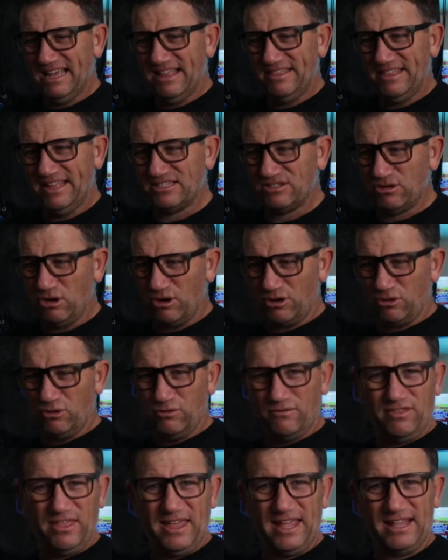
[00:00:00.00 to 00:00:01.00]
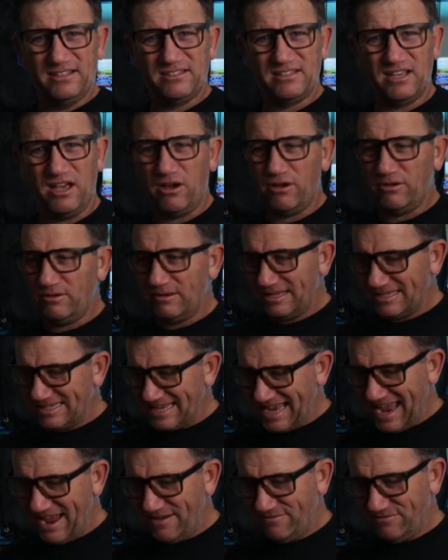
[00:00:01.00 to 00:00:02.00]
that's not a good thing. So to
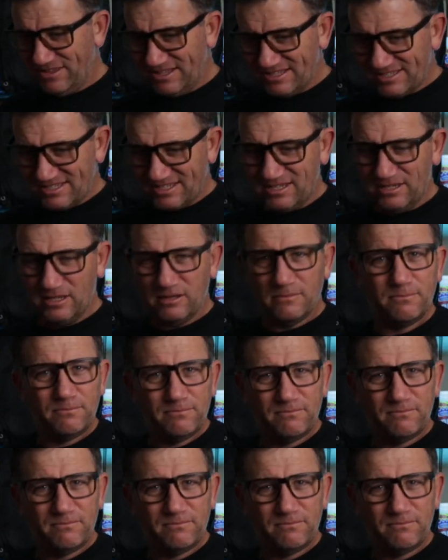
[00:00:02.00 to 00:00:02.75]
have this, to